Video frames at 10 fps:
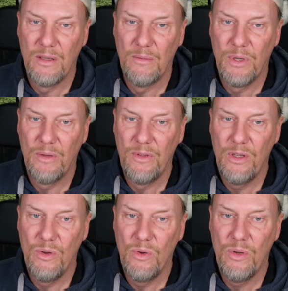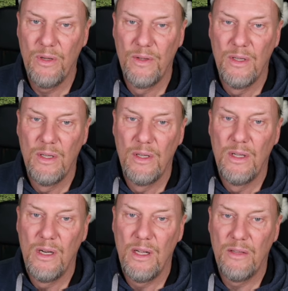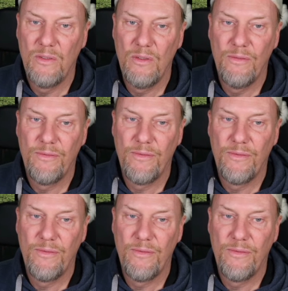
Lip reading: But view. Let's do